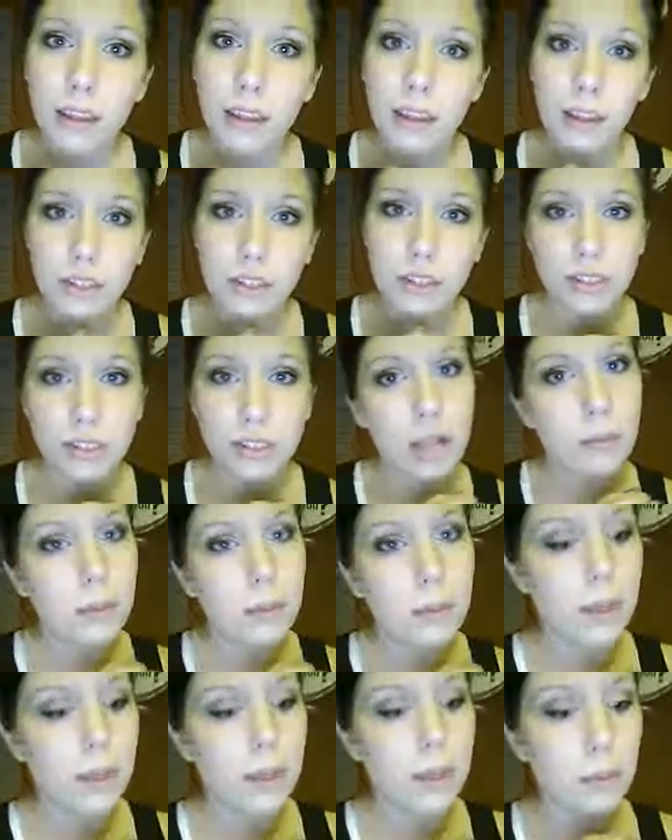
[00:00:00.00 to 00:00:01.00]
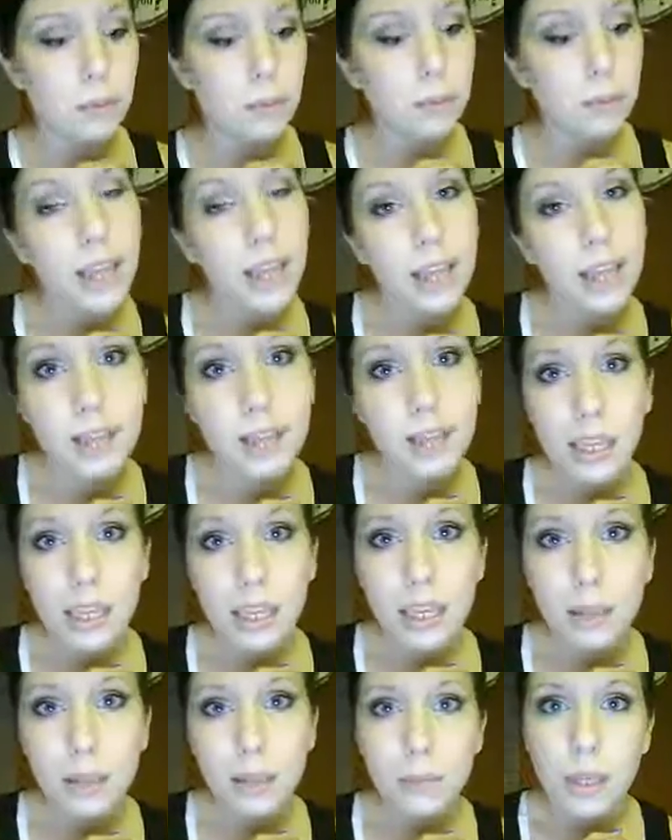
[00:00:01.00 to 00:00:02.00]
just tell me like the brand
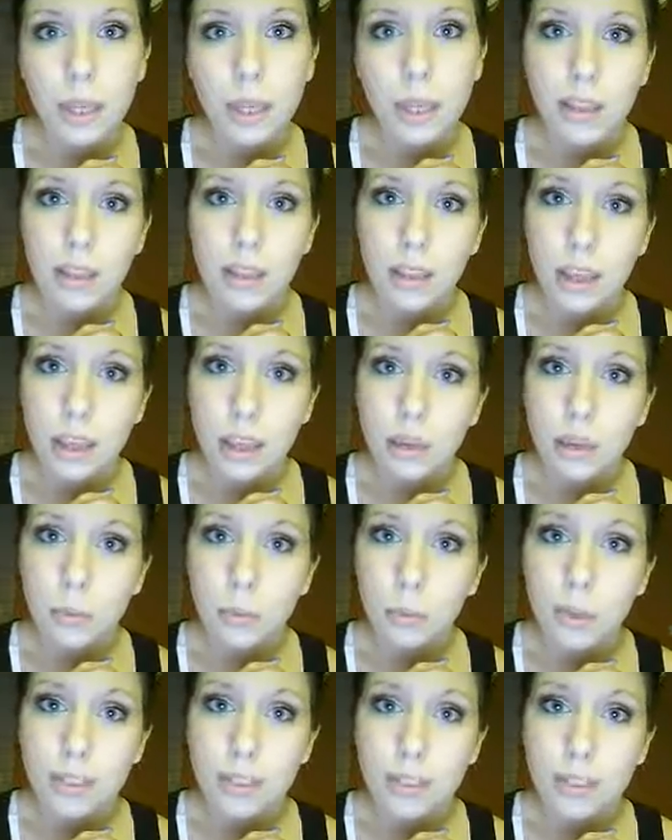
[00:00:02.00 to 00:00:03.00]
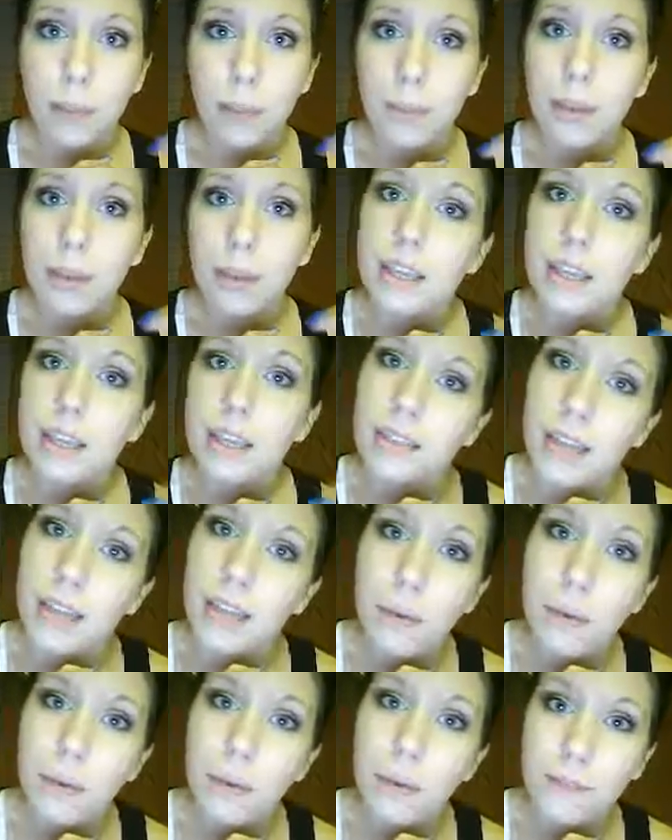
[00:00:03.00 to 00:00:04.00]
name and then what type it is and how
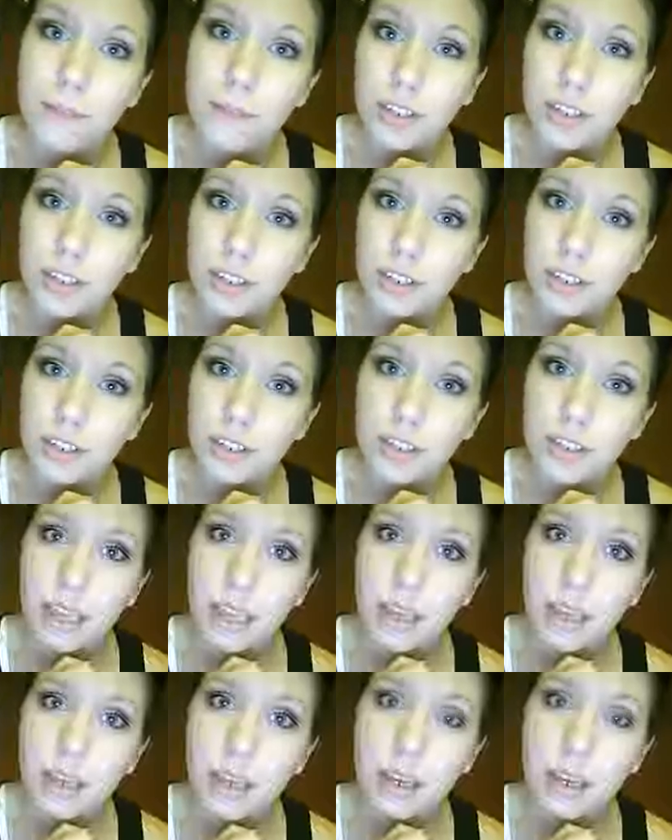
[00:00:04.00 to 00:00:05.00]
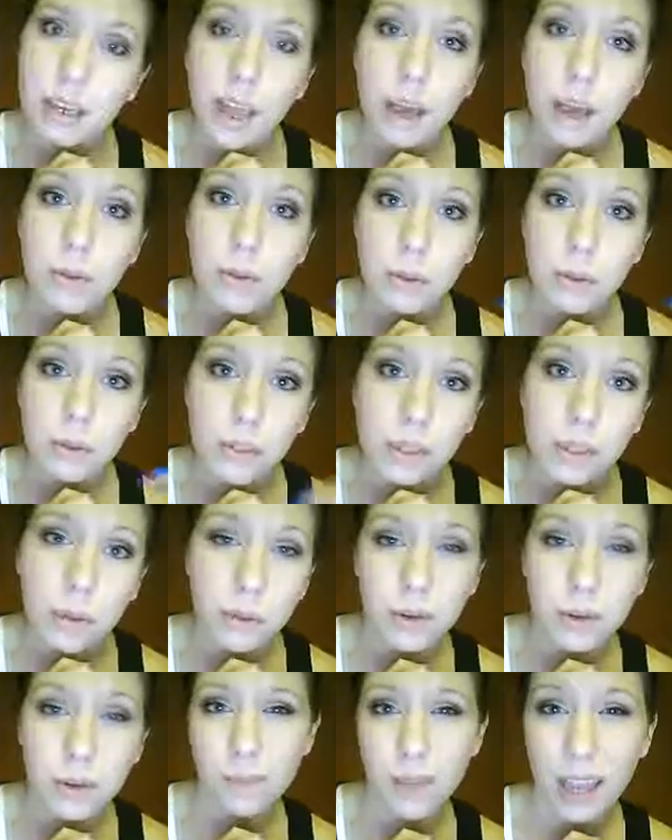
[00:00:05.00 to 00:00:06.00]
it affected your skin and how you think it would
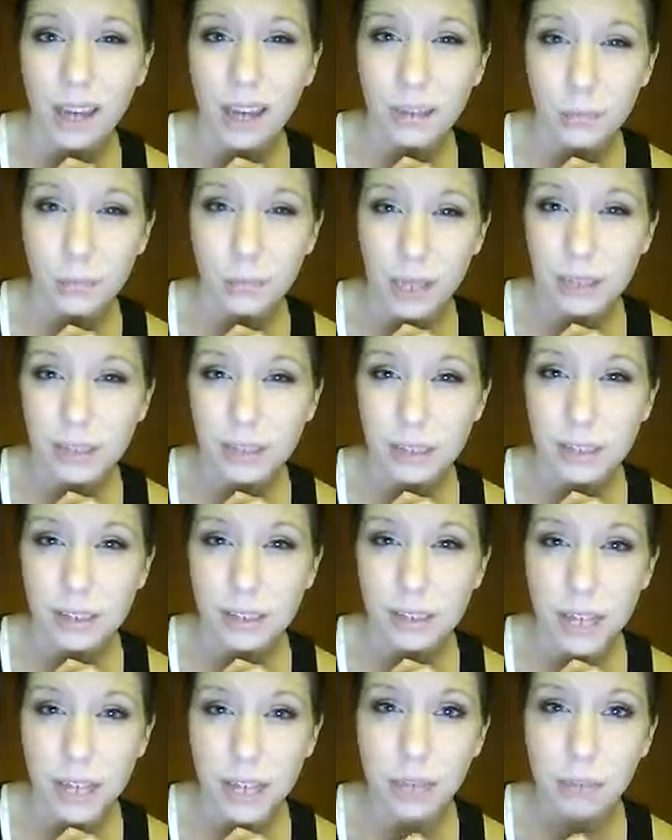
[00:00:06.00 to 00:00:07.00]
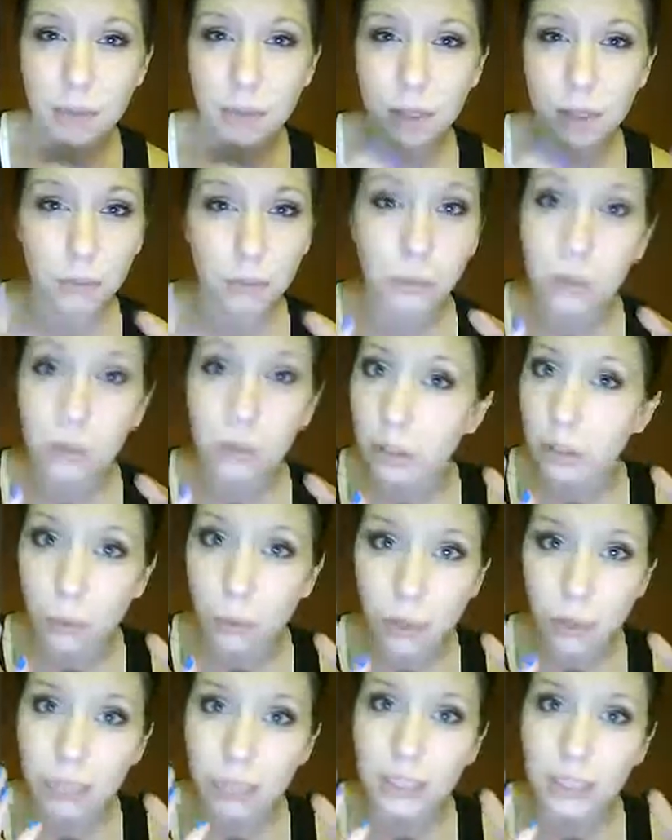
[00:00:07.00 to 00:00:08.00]
affect my skin type, really
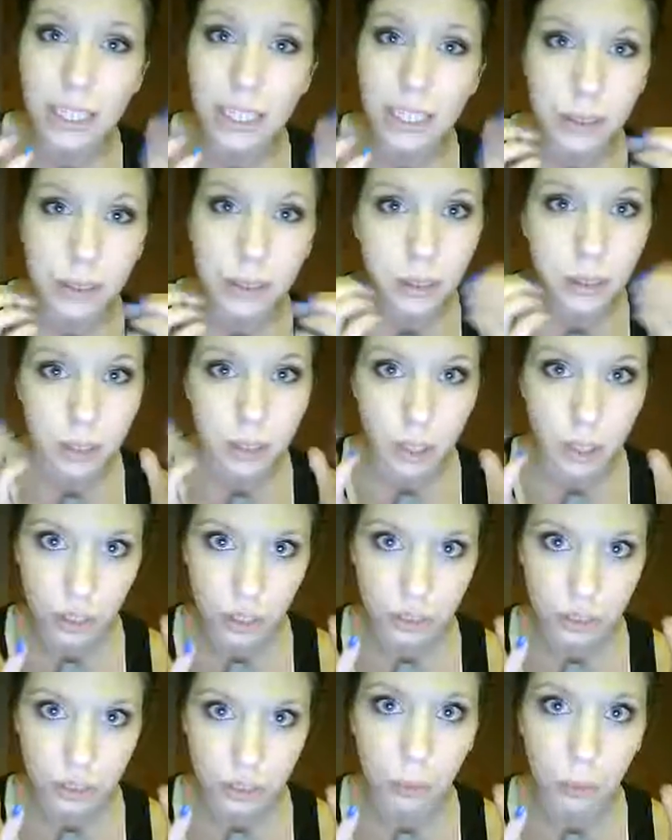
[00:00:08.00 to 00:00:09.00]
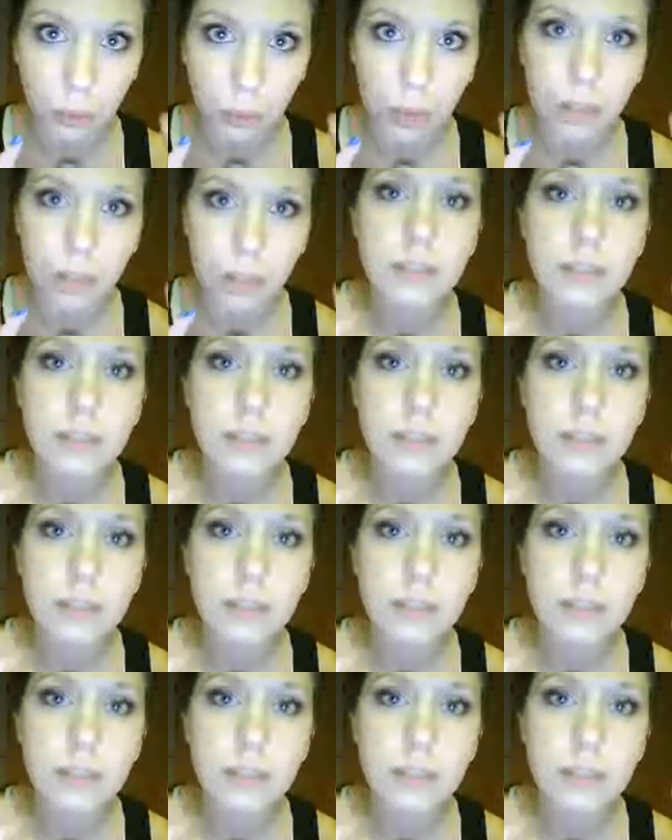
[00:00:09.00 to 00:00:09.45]
oily, large pores.